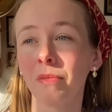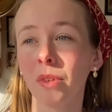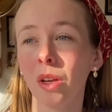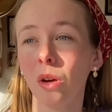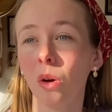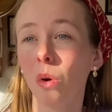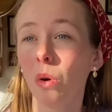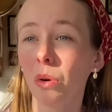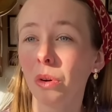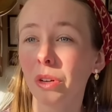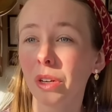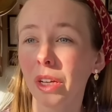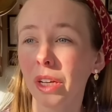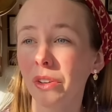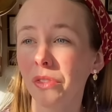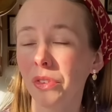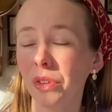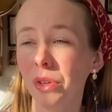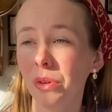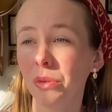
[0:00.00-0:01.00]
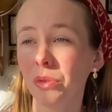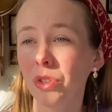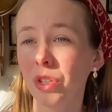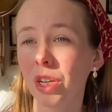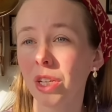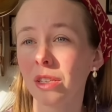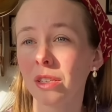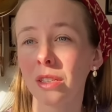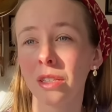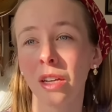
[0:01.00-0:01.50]
or if you
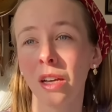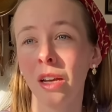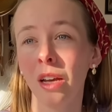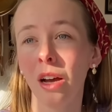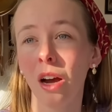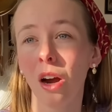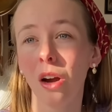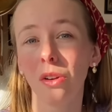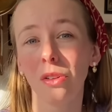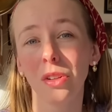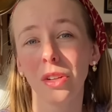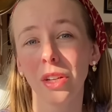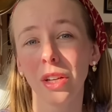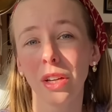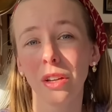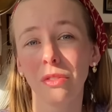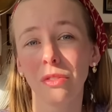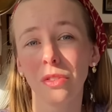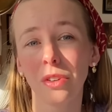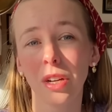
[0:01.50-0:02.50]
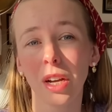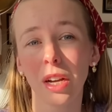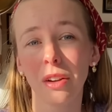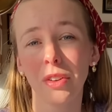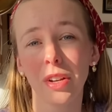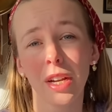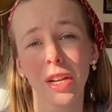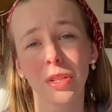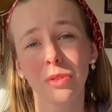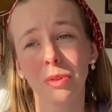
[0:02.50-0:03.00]
just are looking for kind of a
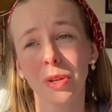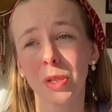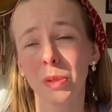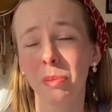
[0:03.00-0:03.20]
nice recipe